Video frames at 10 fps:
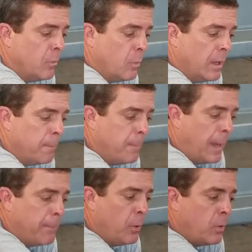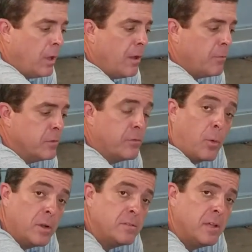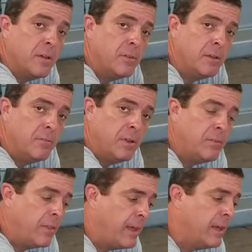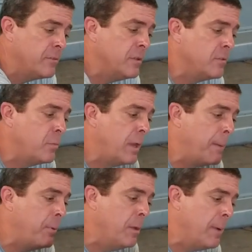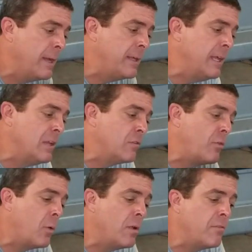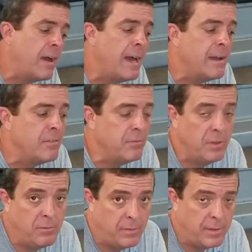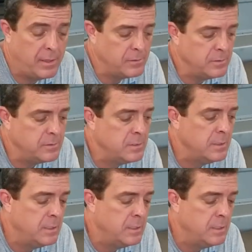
What I pulled off was 47 and 50 thousandths. What I put back in is 45 and 50 thousandths.